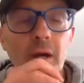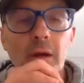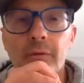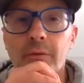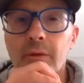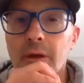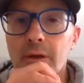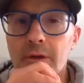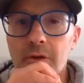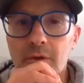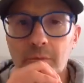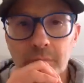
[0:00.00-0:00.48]

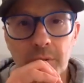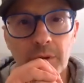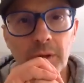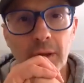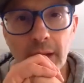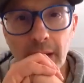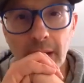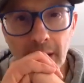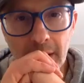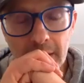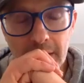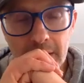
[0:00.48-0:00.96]
than you
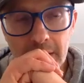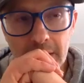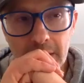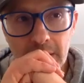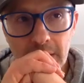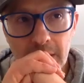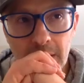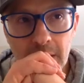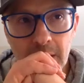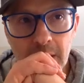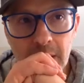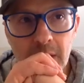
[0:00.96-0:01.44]
planned.
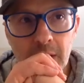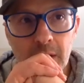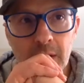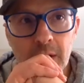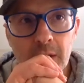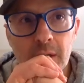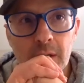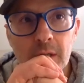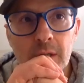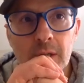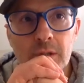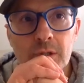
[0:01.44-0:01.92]

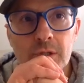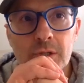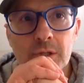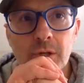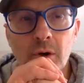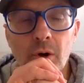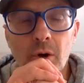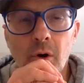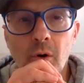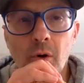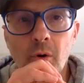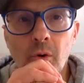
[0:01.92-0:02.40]

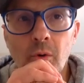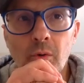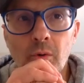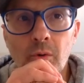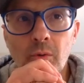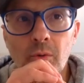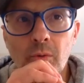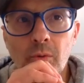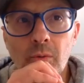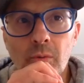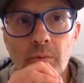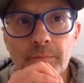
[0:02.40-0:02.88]
So
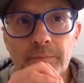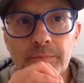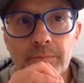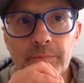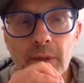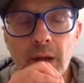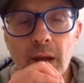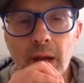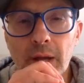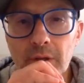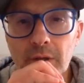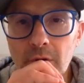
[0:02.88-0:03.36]

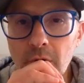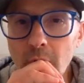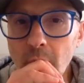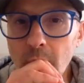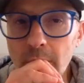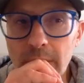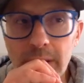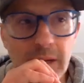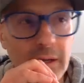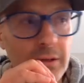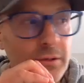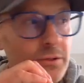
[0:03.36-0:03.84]
I
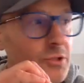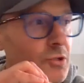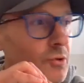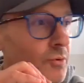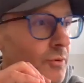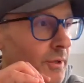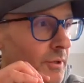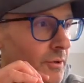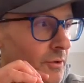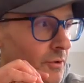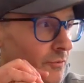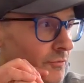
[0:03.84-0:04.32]
go into
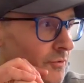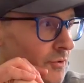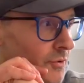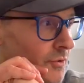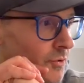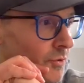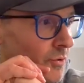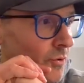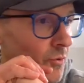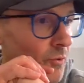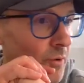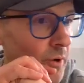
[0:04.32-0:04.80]
an
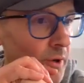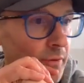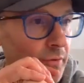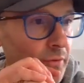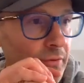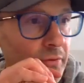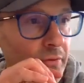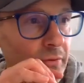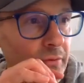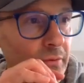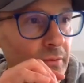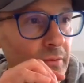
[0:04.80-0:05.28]
interview with,
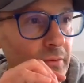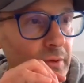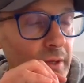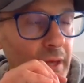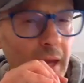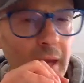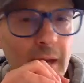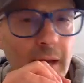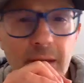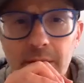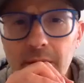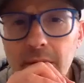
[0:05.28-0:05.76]

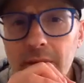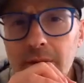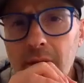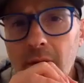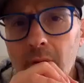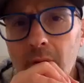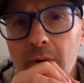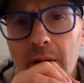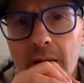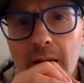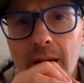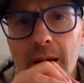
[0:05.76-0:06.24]
yeah, they
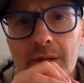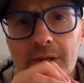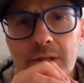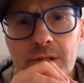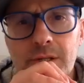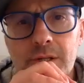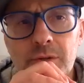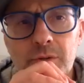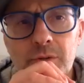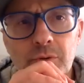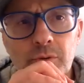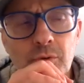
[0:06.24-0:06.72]
would
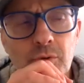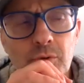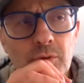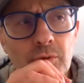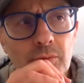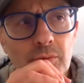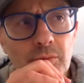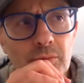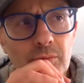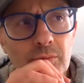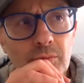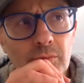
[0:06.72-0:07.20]
ask
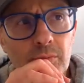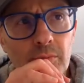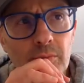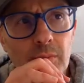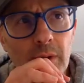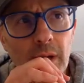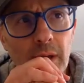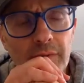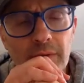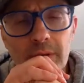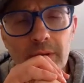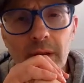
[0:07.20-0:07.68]
you
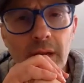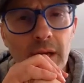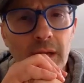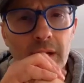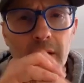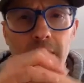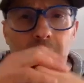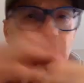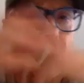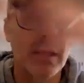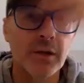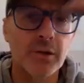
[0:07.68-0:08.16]
at the
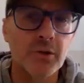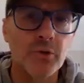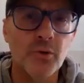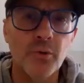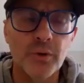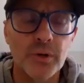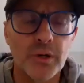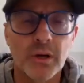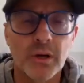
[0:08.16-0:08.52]
end, I knew would